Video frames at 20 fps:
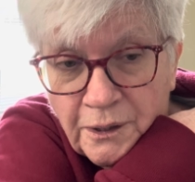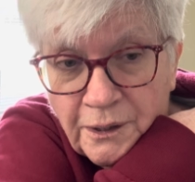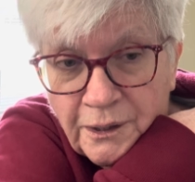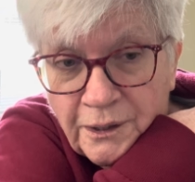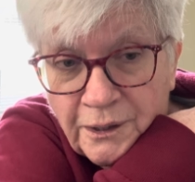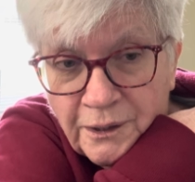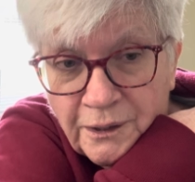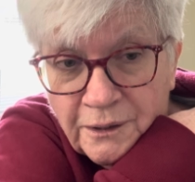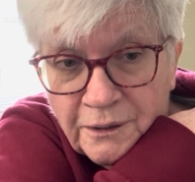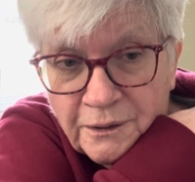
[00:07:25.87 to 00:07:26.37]

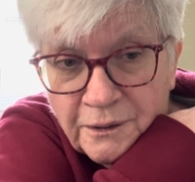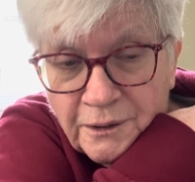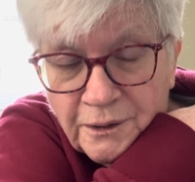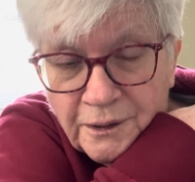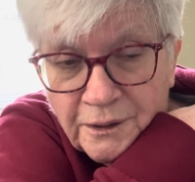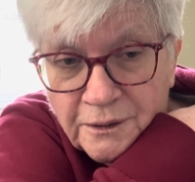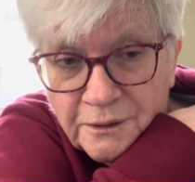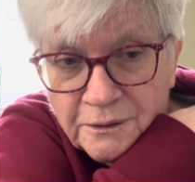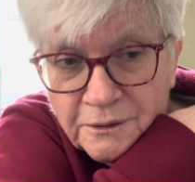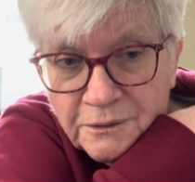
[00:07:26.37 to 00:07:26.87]
and
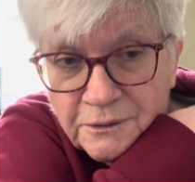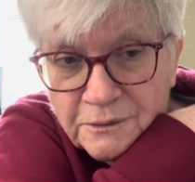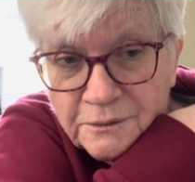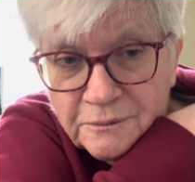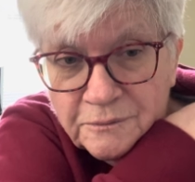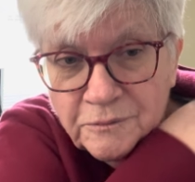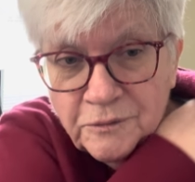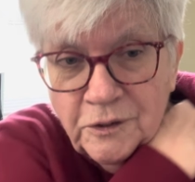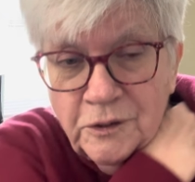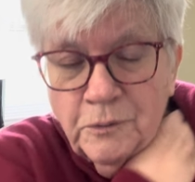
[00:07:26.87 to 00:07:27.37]
uh,
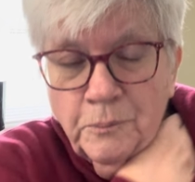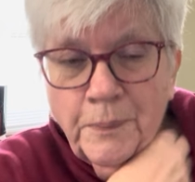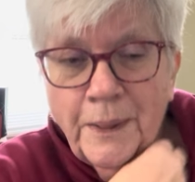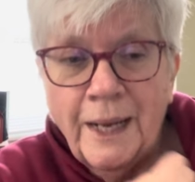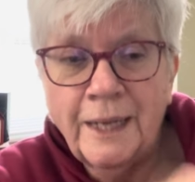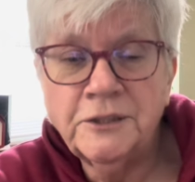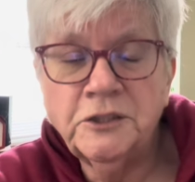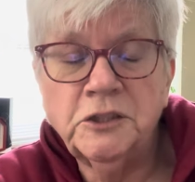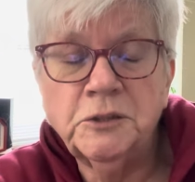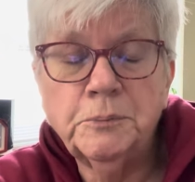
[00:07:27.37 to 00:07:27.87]
their
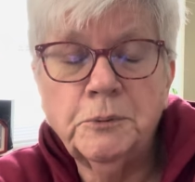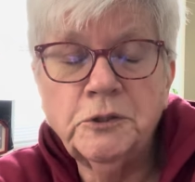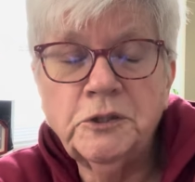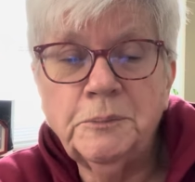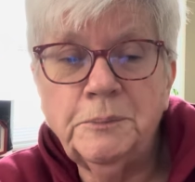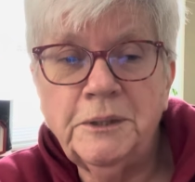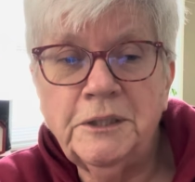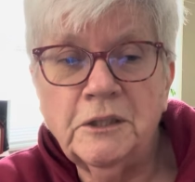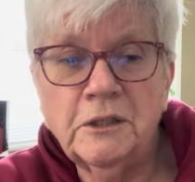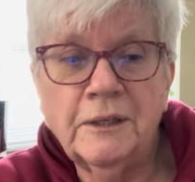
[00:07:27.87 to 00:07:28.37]
box is supposed
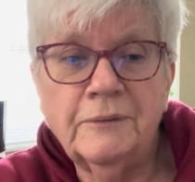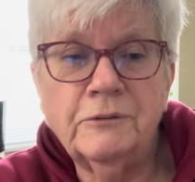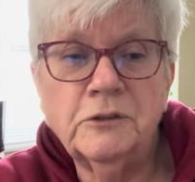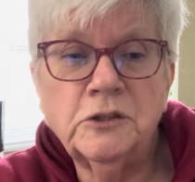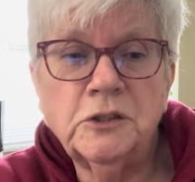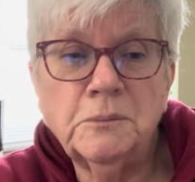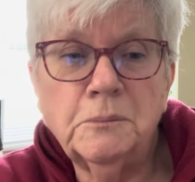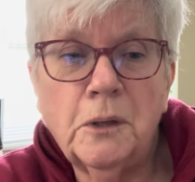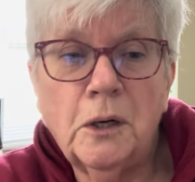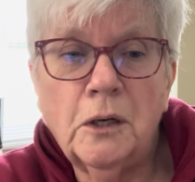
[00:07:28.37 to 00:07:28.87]
to be
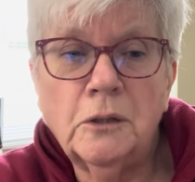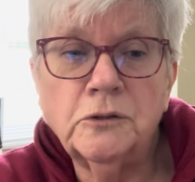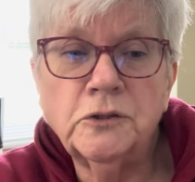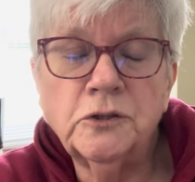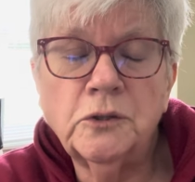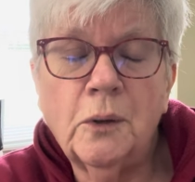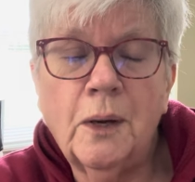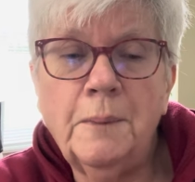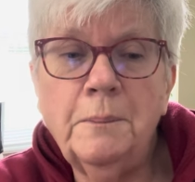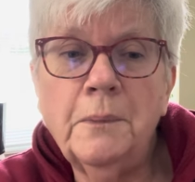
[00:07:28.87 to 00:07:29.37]
delivered tomorrow.
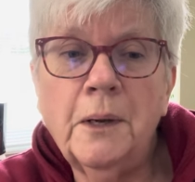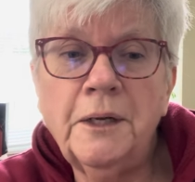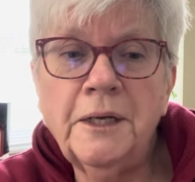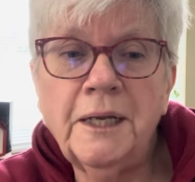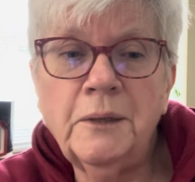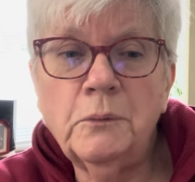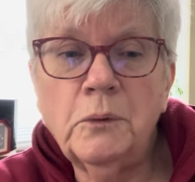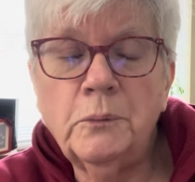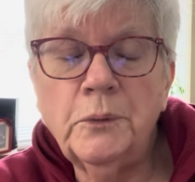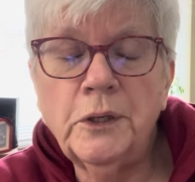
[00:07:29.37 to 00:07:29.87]
So on
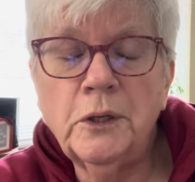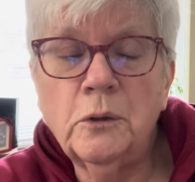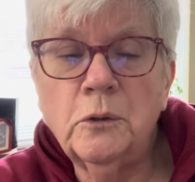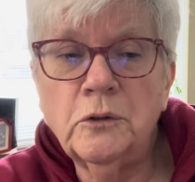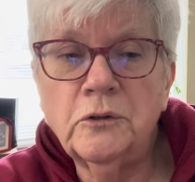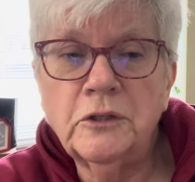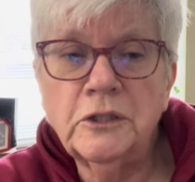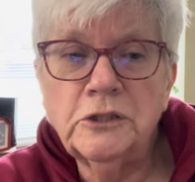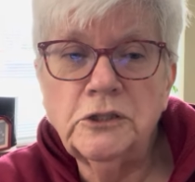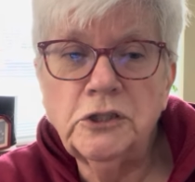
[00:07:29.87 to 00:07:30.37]
Monday when we go
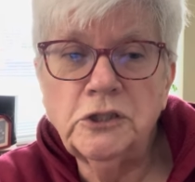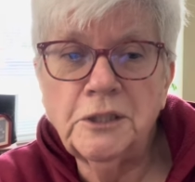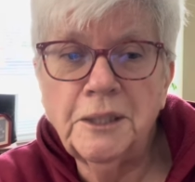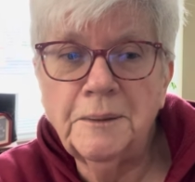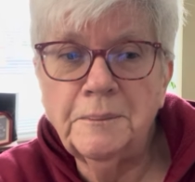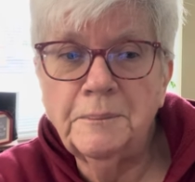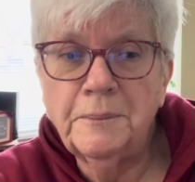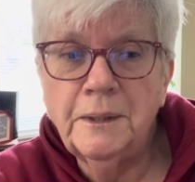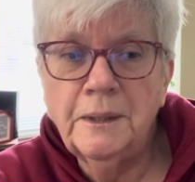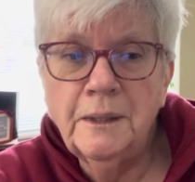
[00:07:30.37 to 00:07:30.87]
to the
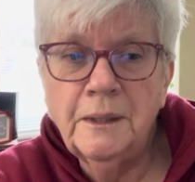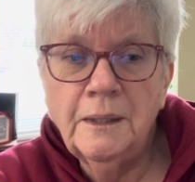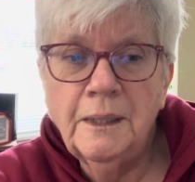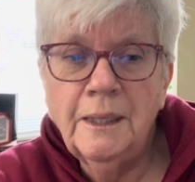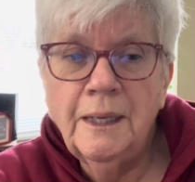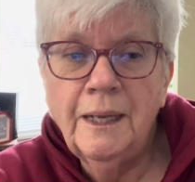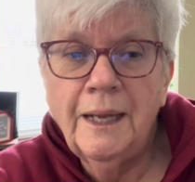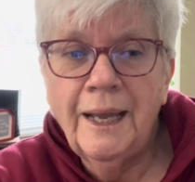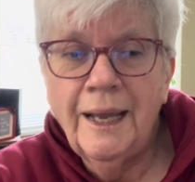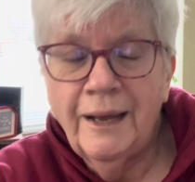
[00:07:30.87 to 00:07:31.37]
gym,
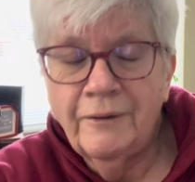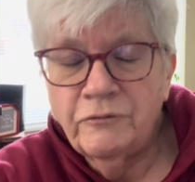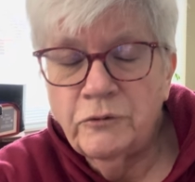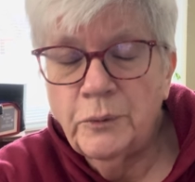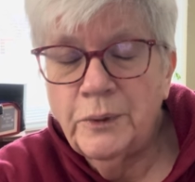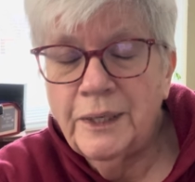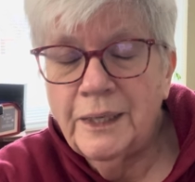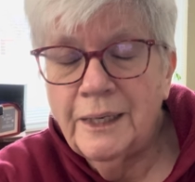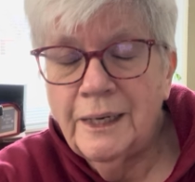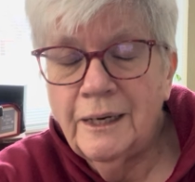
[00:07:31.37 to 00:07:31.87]
after
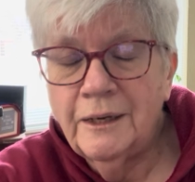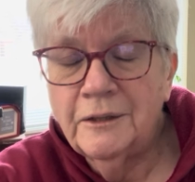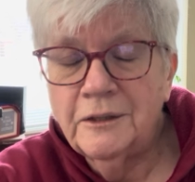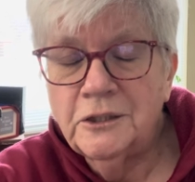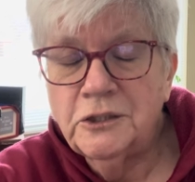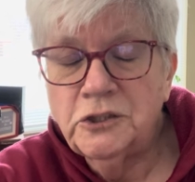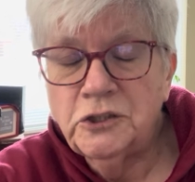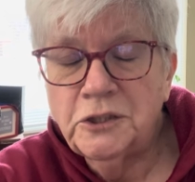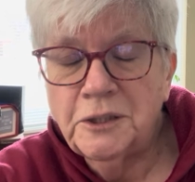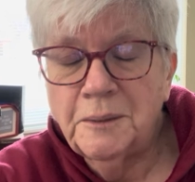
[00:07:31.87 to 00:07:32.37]
we get out of
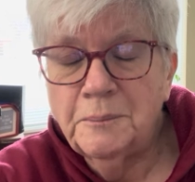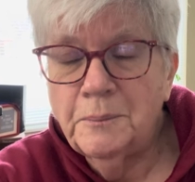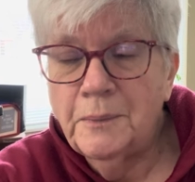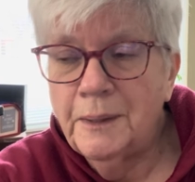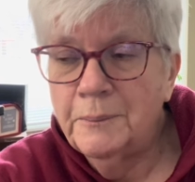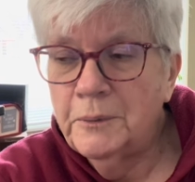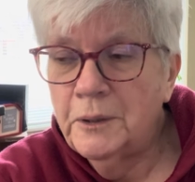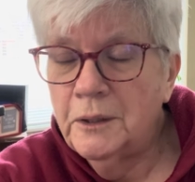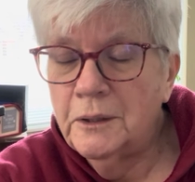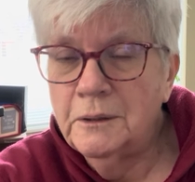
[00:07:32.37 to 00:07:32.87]
the gym,
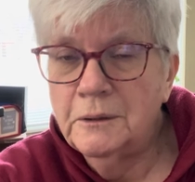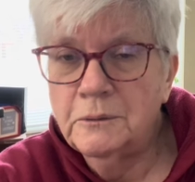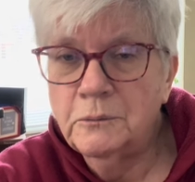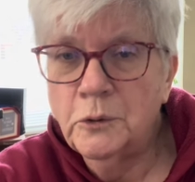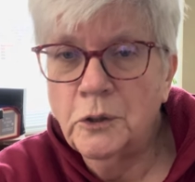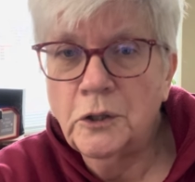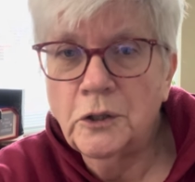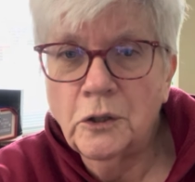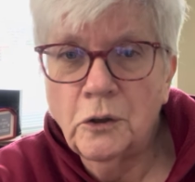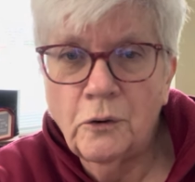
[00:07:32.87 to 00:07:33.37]
I'm gonna
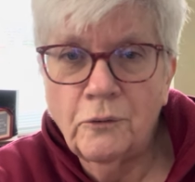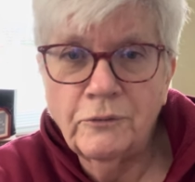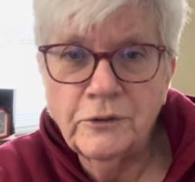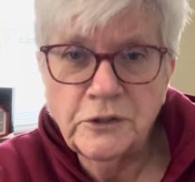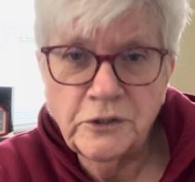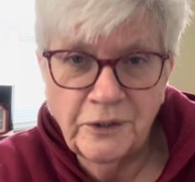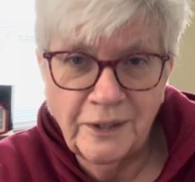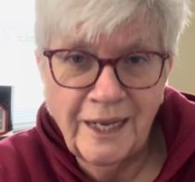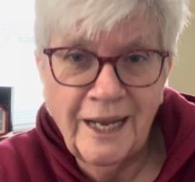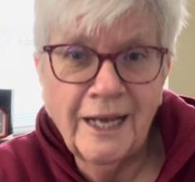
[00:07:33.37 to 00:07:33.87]
we're gonna go over
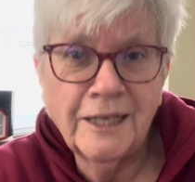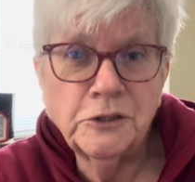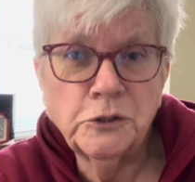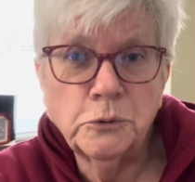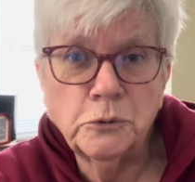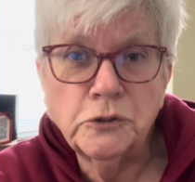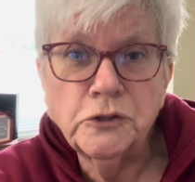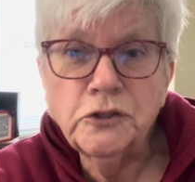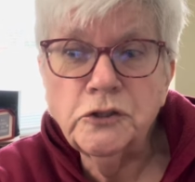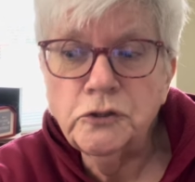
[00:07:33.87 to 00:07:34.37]
to the
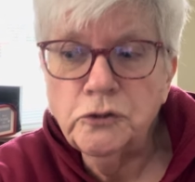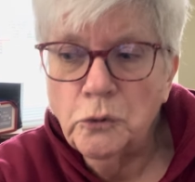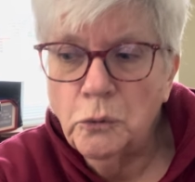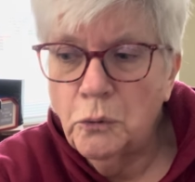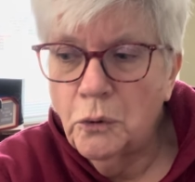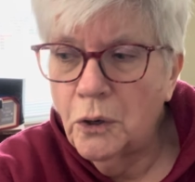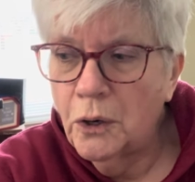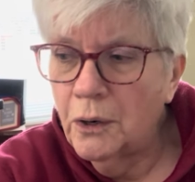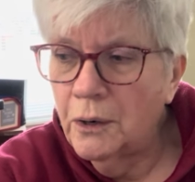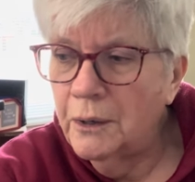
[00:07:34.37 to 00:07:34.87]
actual
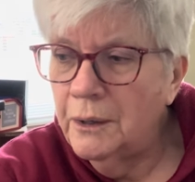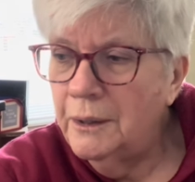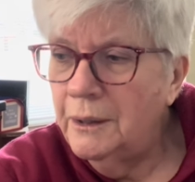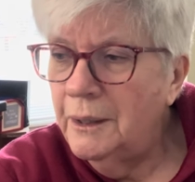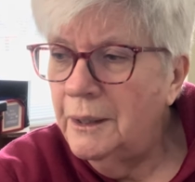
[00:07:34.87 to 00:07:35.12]
store,